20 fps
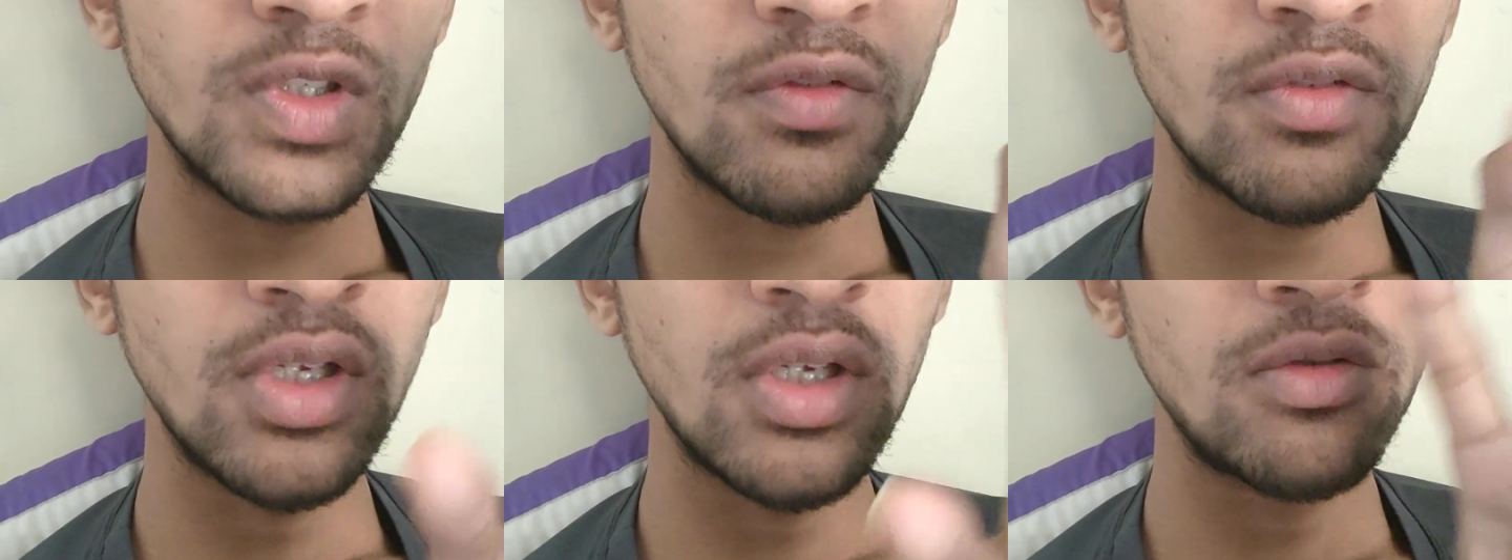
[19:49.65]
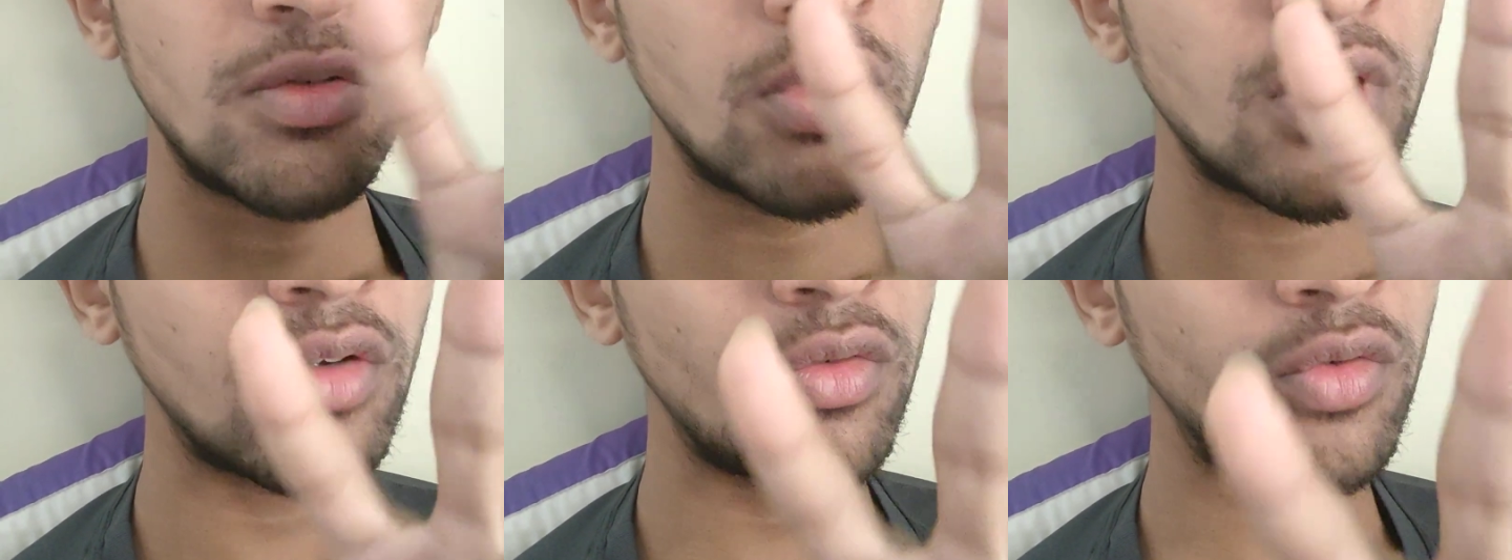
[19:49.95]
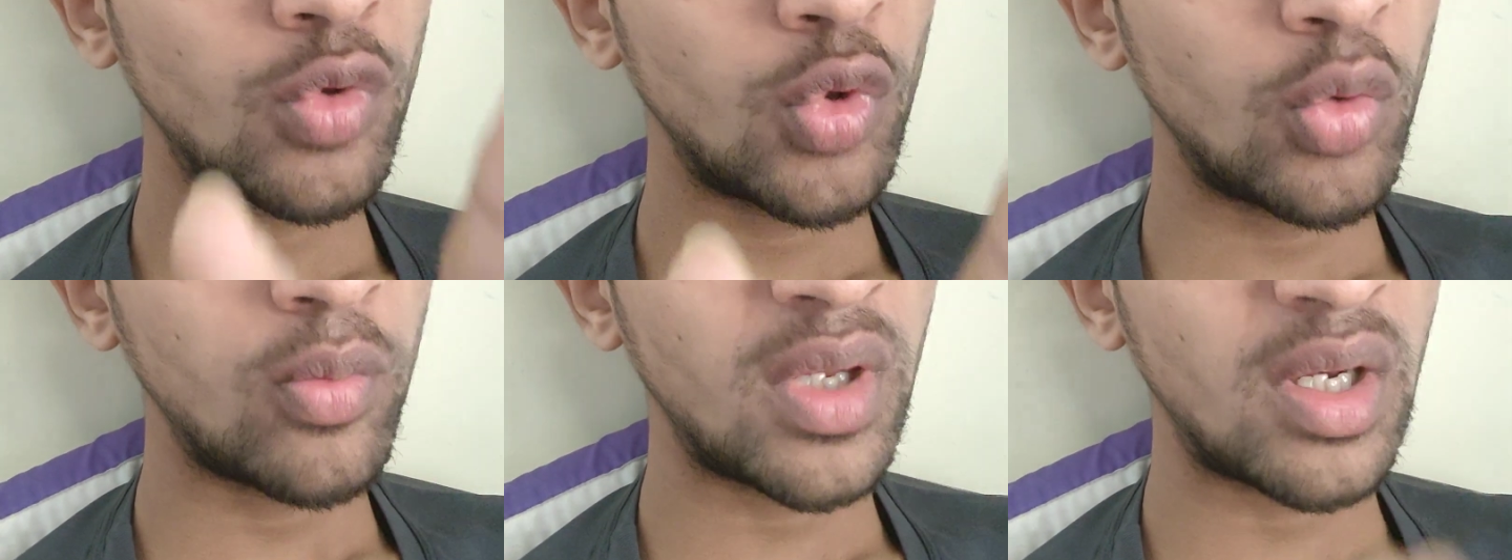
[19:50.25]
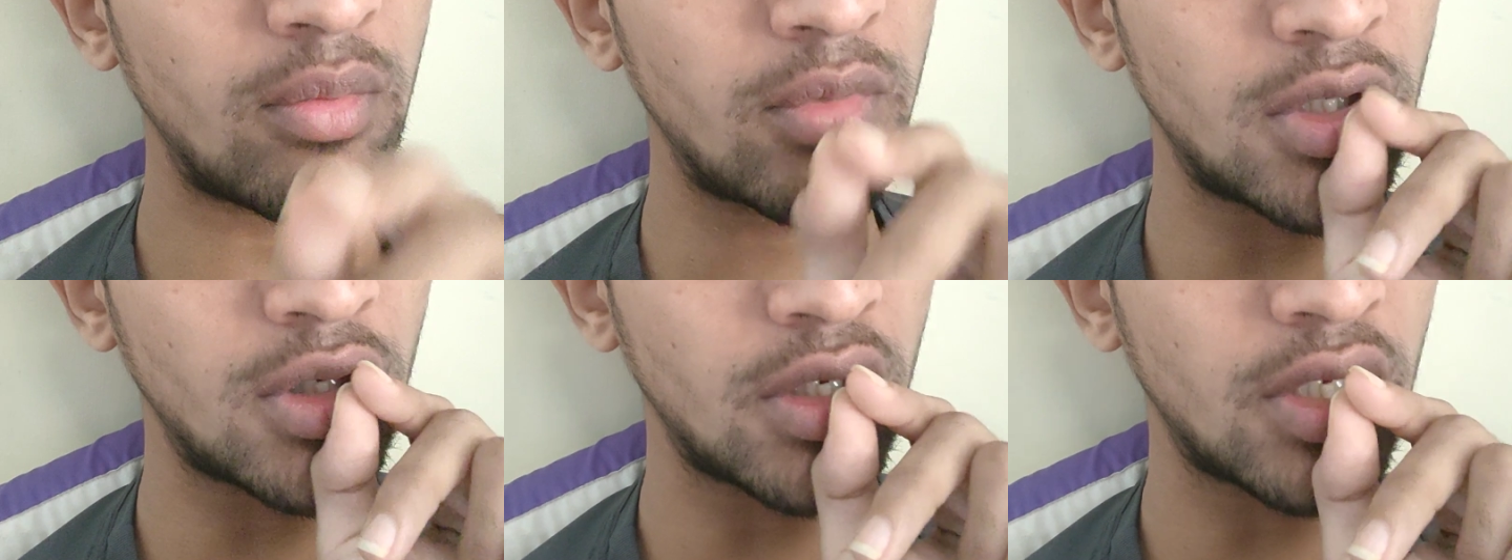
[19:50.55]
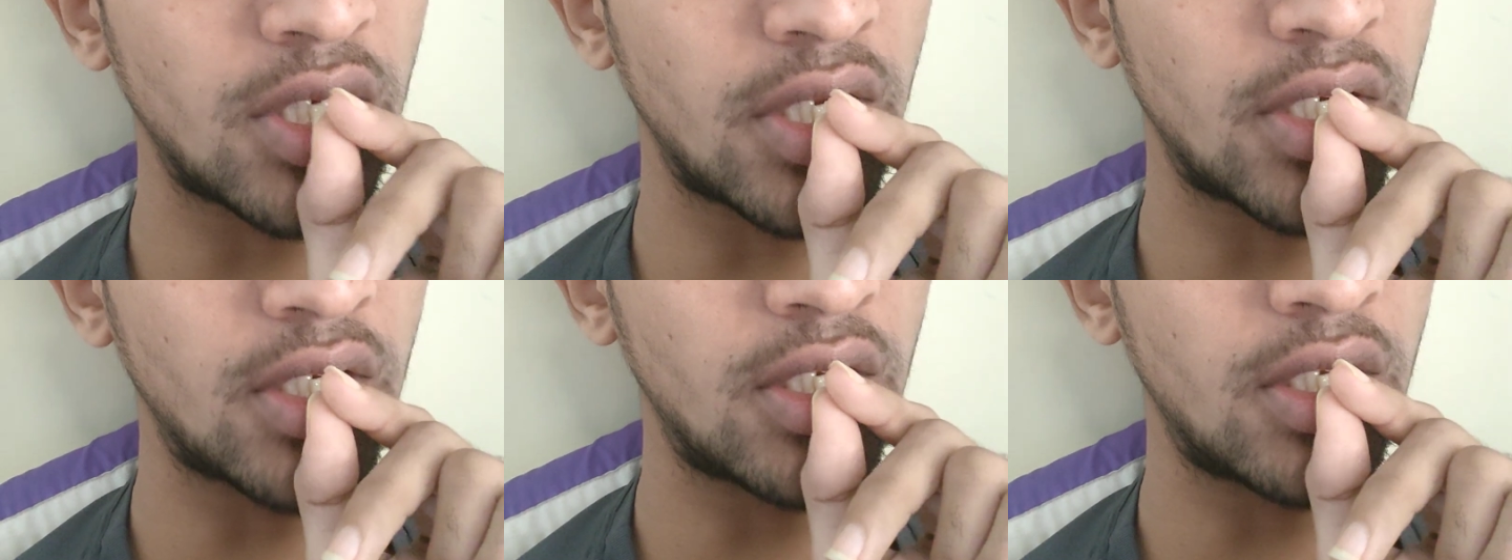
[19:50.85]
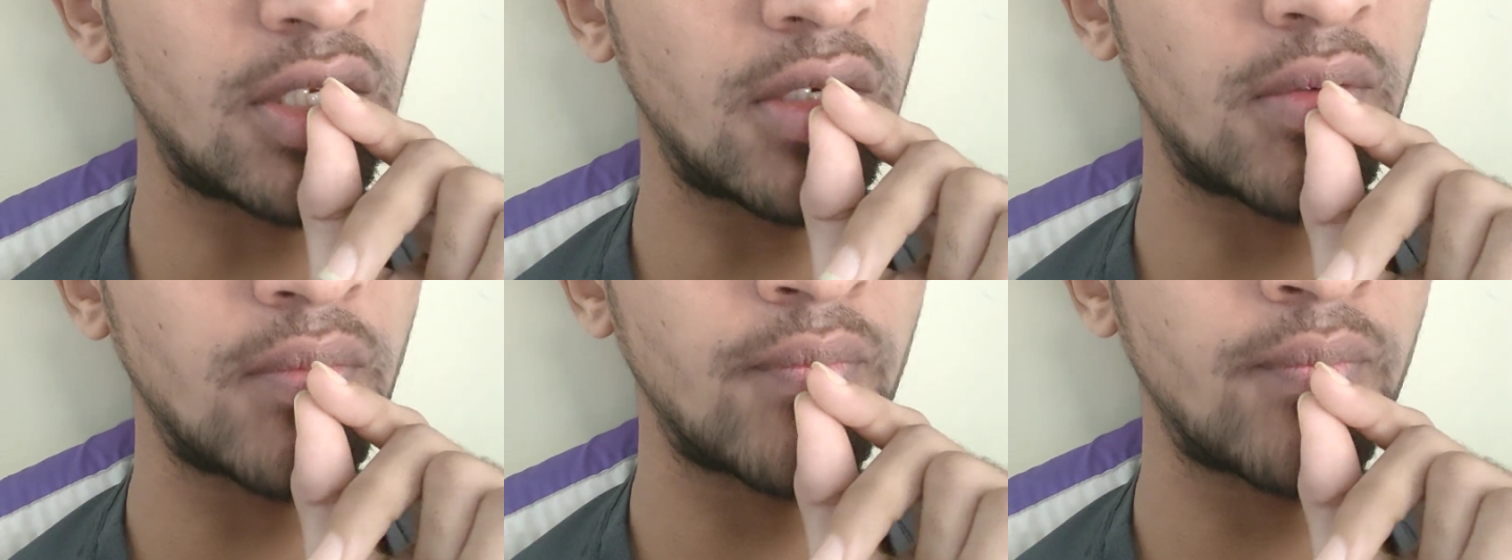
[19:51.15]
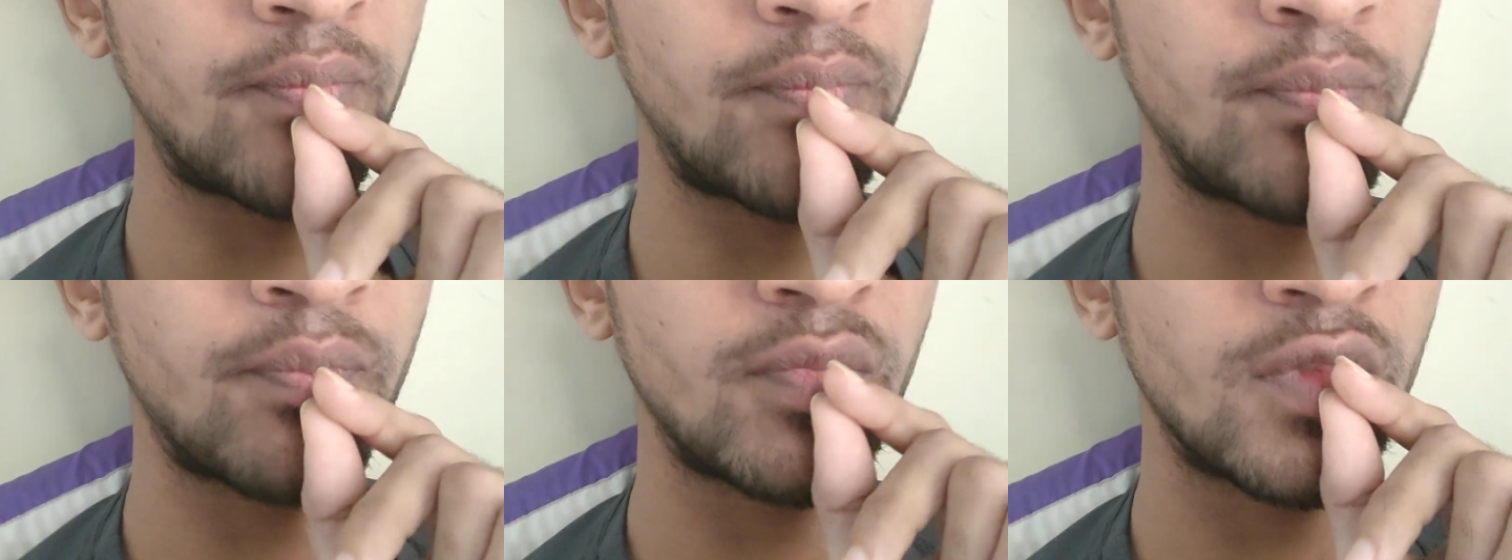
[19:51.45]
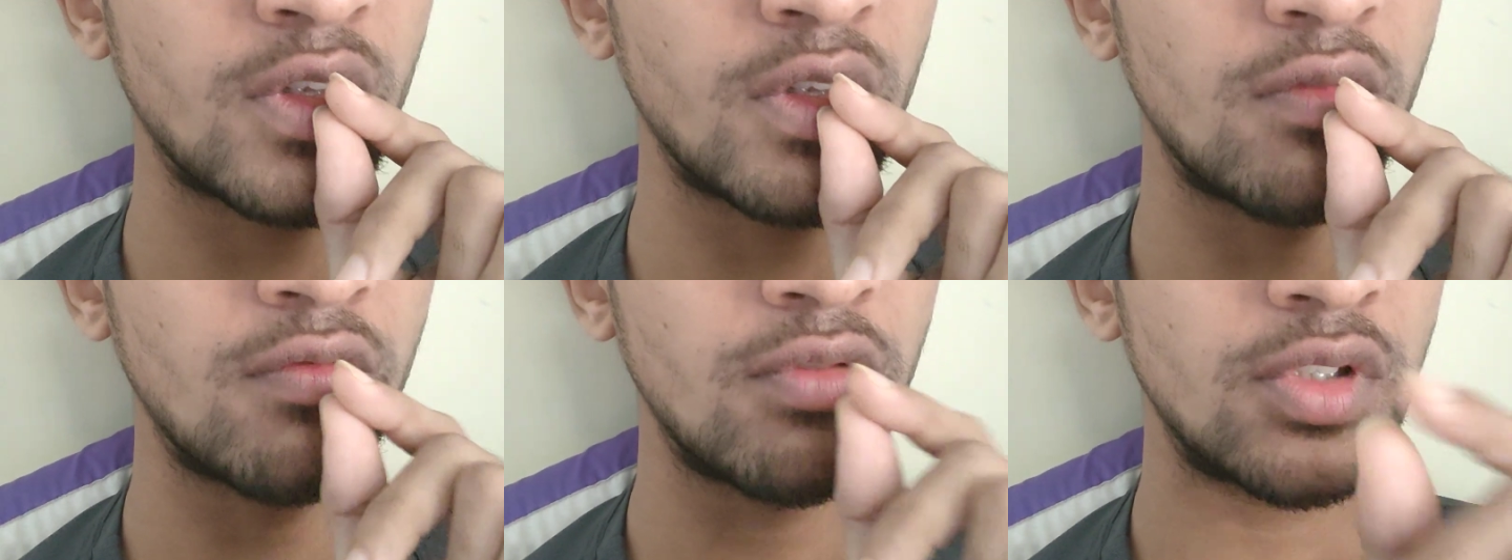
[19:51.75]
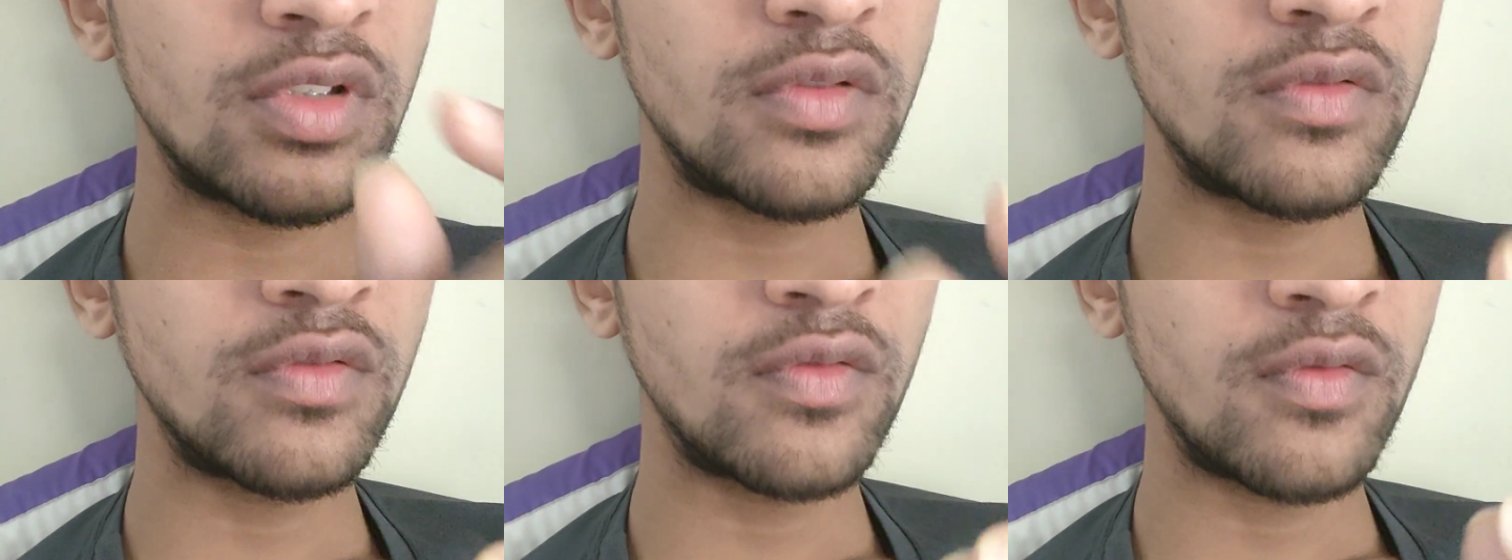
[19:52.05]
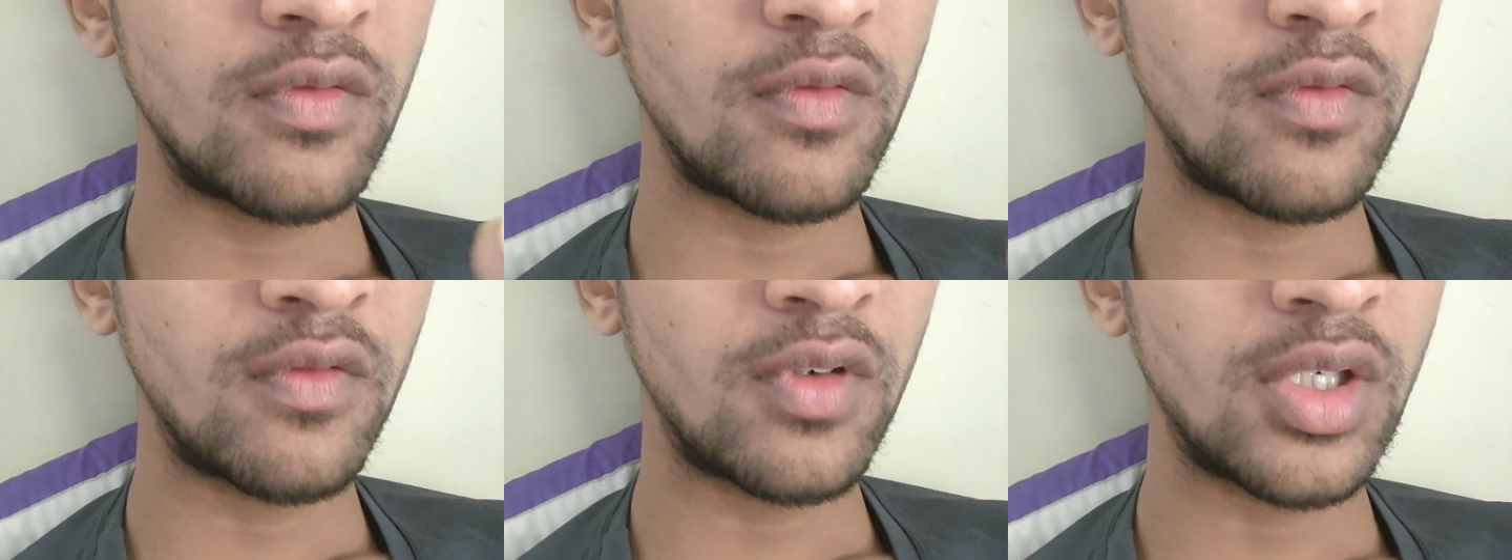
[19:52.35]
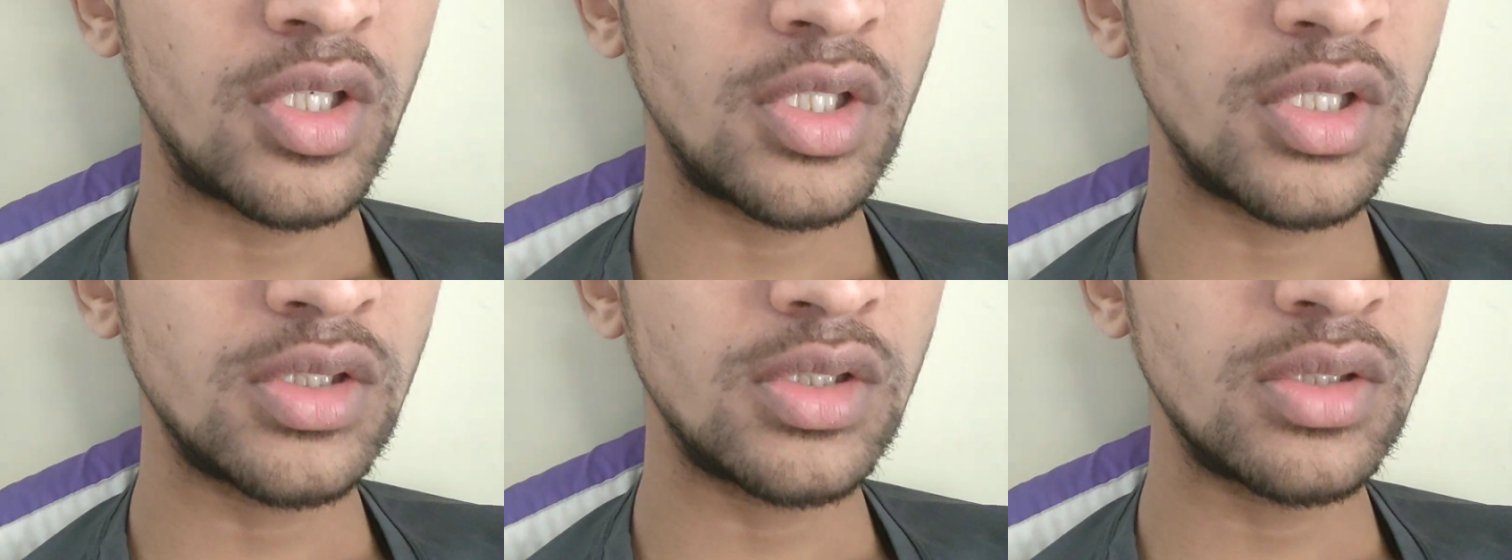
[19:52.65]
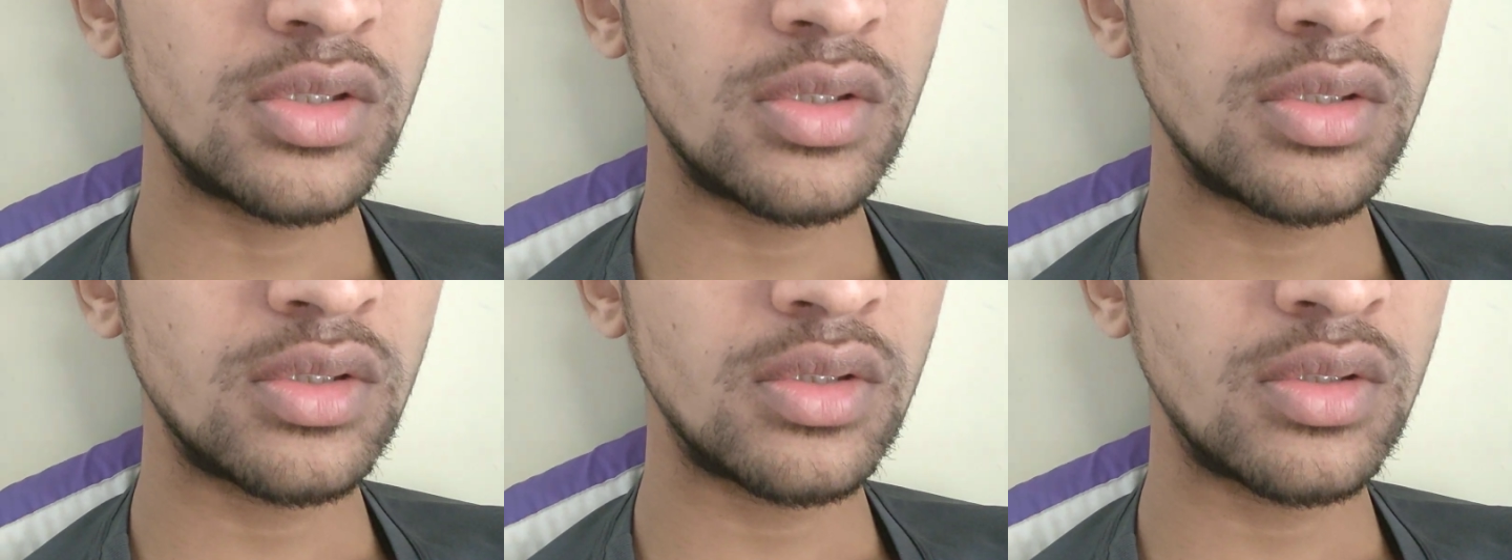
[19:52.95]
We have to give two parameters right there, which one is